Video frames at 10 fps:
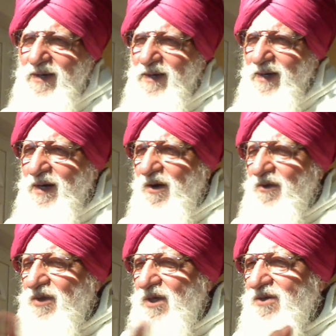not
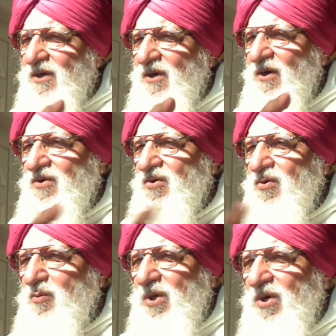of these
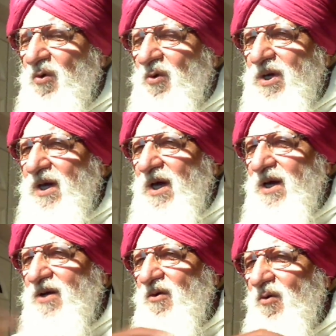super donkey
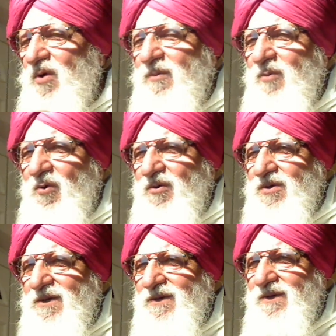carrying holy
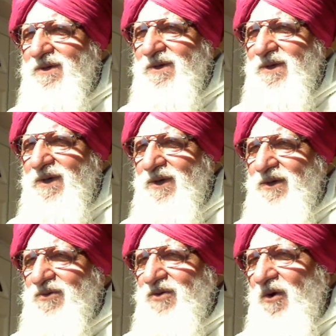books.
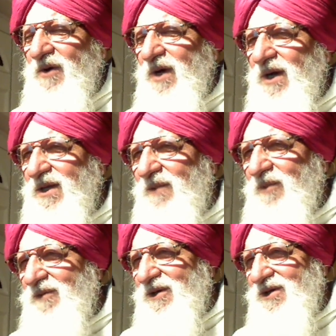So how can they
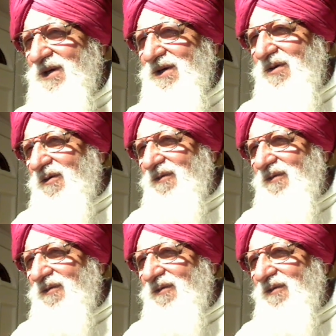publish it? No